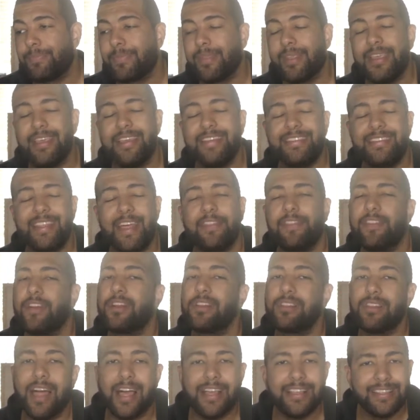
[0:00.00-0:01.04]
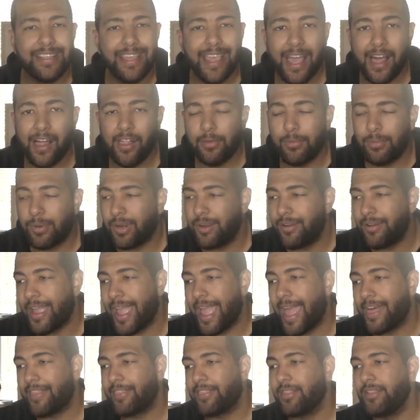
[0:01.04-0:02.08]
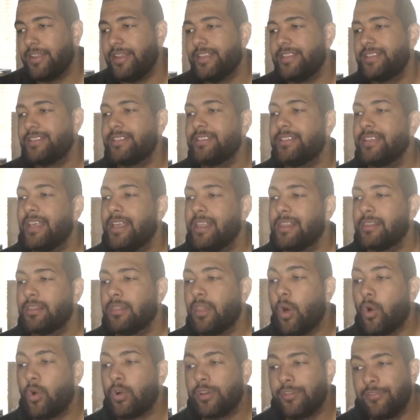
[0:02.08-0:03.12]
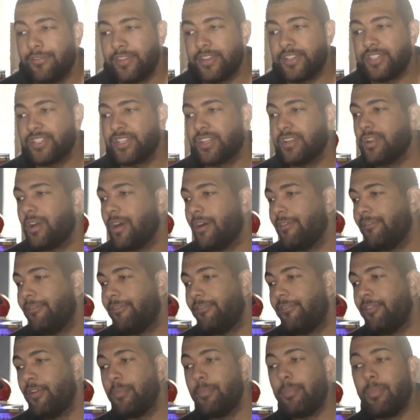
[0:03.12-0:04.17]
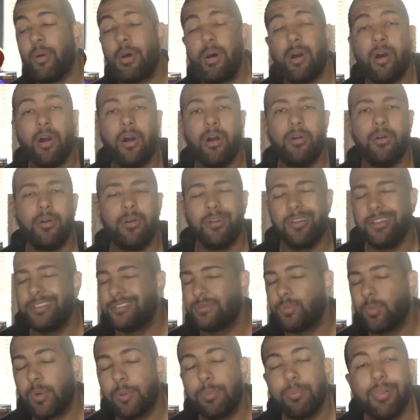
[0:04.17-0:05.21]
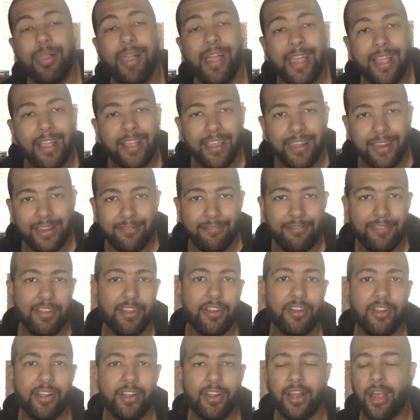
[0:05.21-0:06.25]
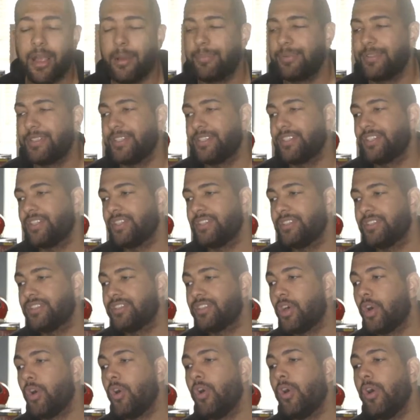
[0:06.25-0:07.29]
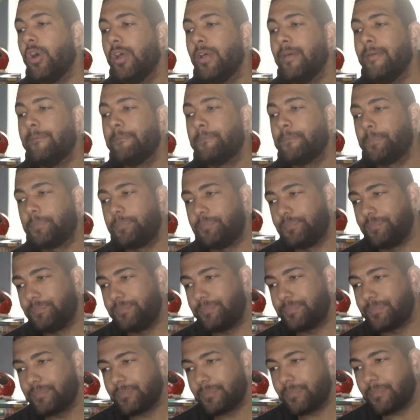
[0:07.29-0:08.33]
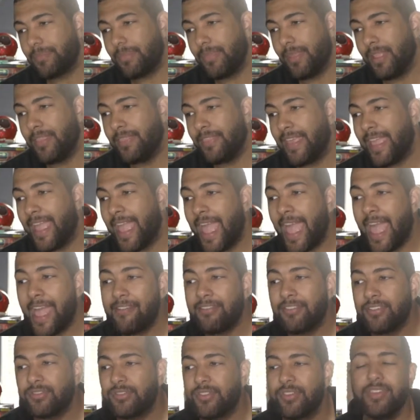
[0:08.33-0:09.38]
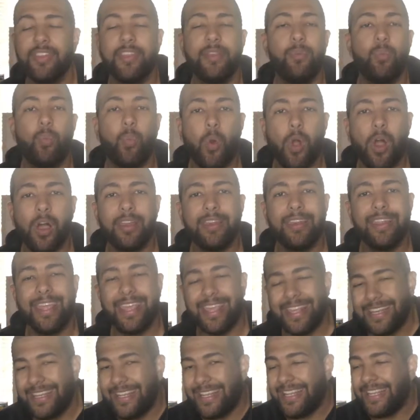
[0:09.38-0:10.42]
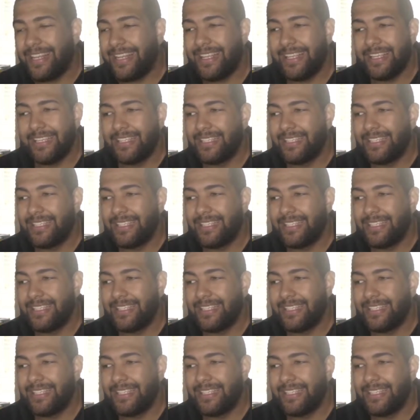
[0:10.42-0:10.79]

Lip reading: is that they're less caliber athletes, lower division of football. We're playing an inferior competition, so they haven't really won any